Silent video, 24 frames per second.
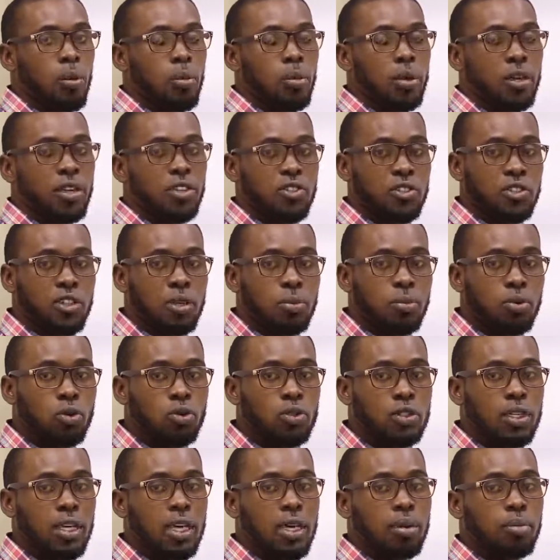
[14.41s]
In simple
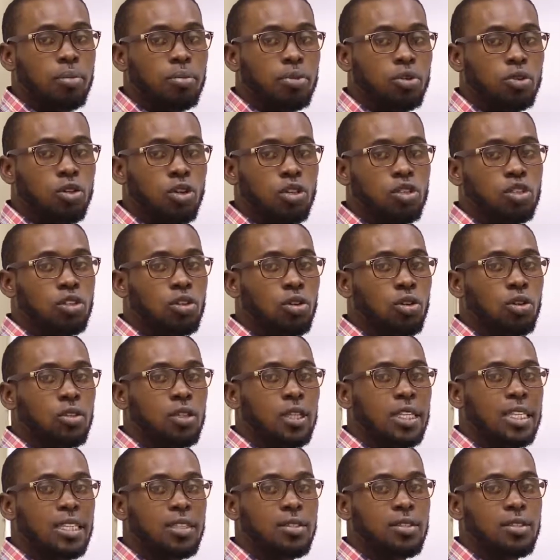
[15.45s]
terms, production
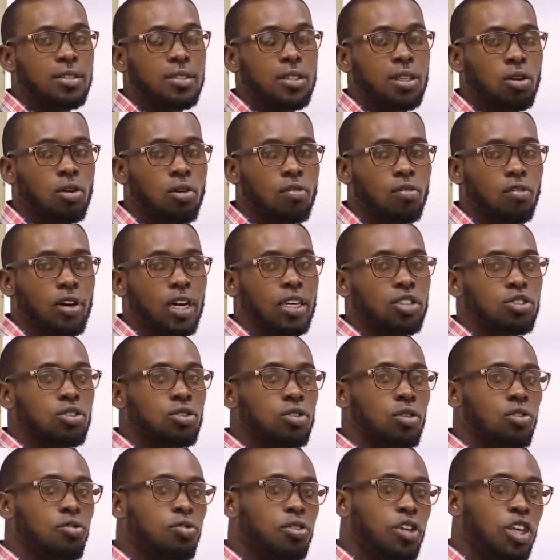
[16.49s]
is the conversion
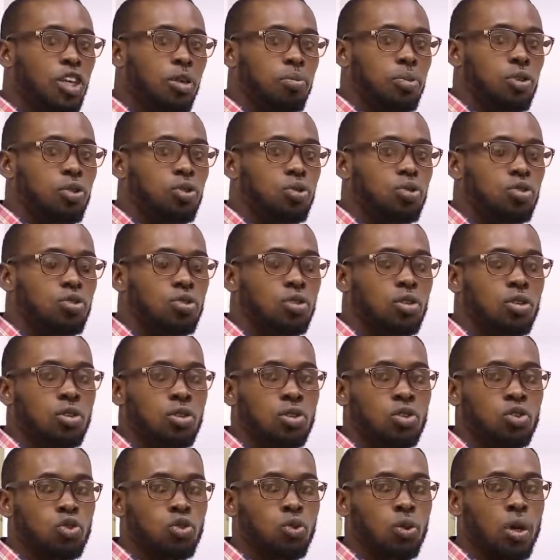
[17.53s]
of inputs
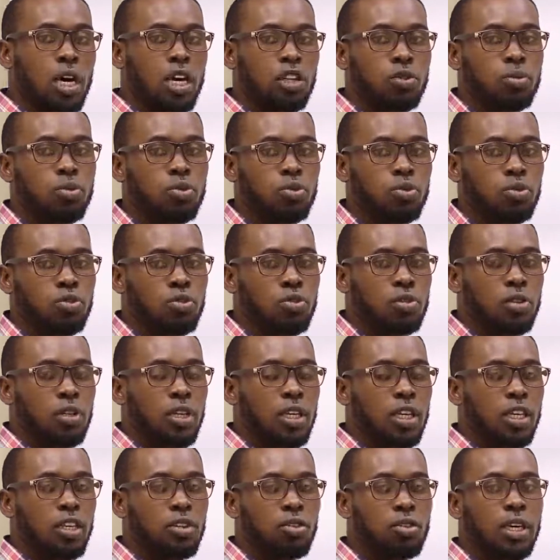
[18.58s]
to outputs
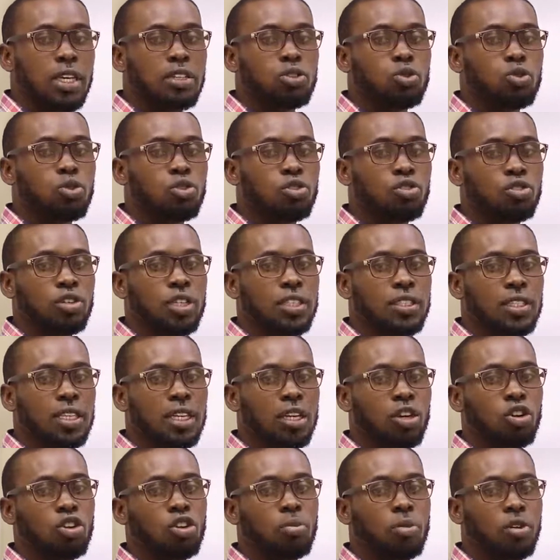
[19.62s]
in order to create
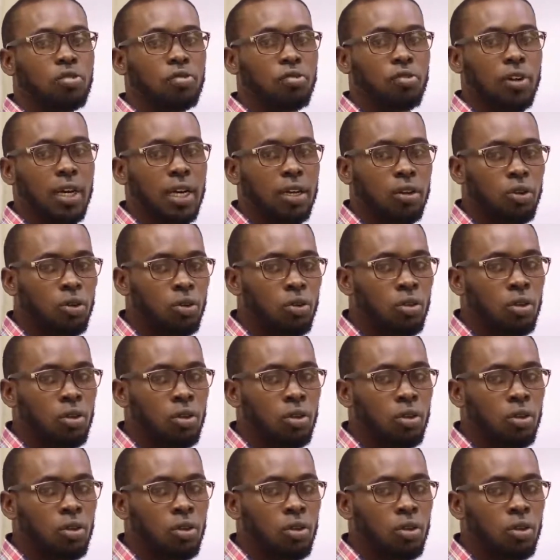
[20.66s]
economic value.